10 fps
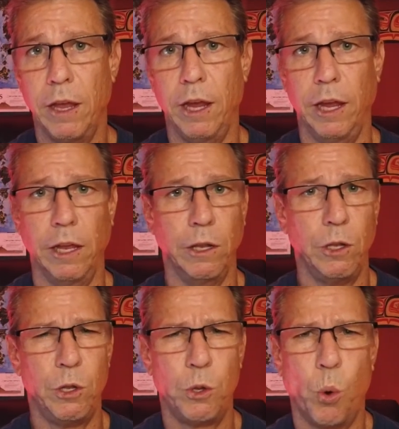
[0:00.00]

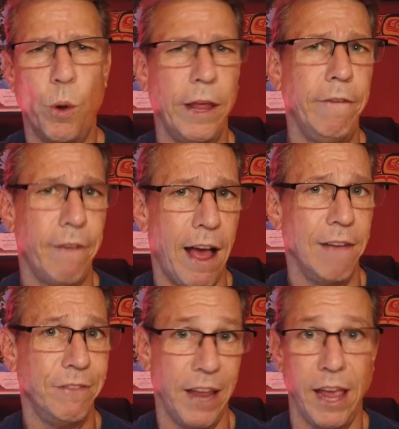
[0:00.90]
in
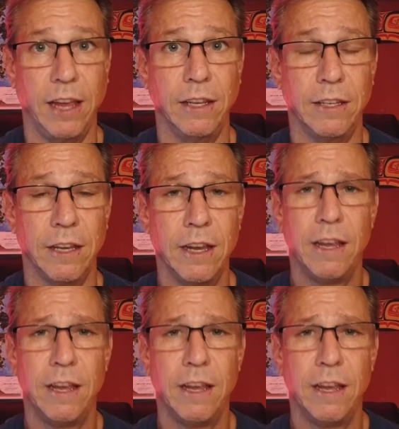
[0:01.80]
25 days.